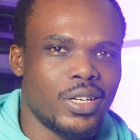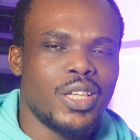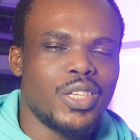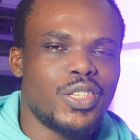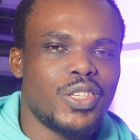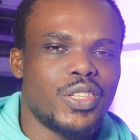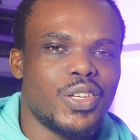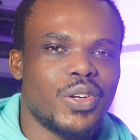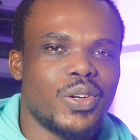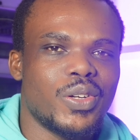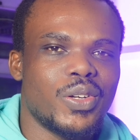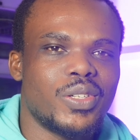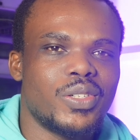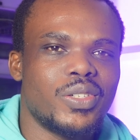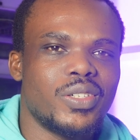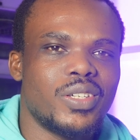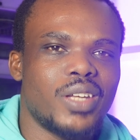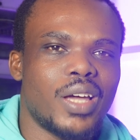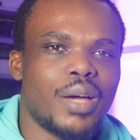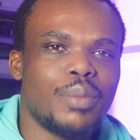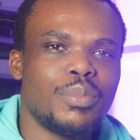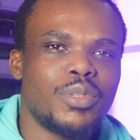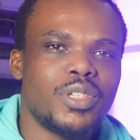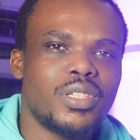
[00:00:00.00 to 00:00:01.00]
So today
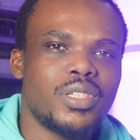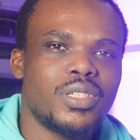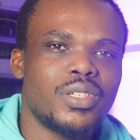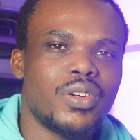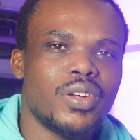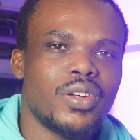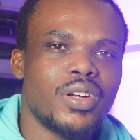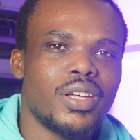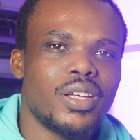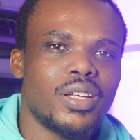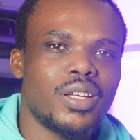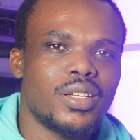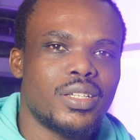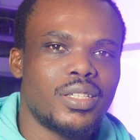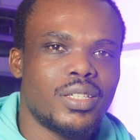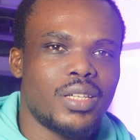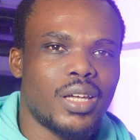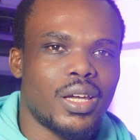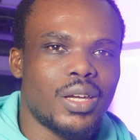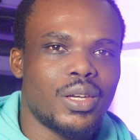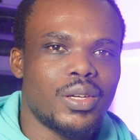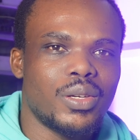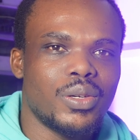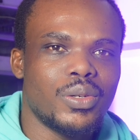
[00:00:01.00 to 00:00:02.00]
I'm just gonna
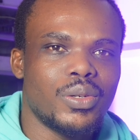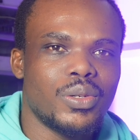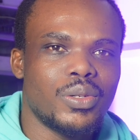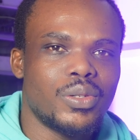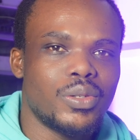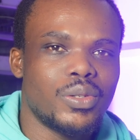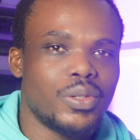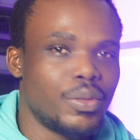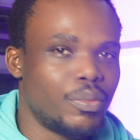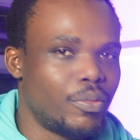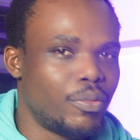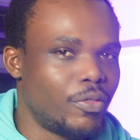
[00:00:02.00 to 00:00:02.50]
take you to the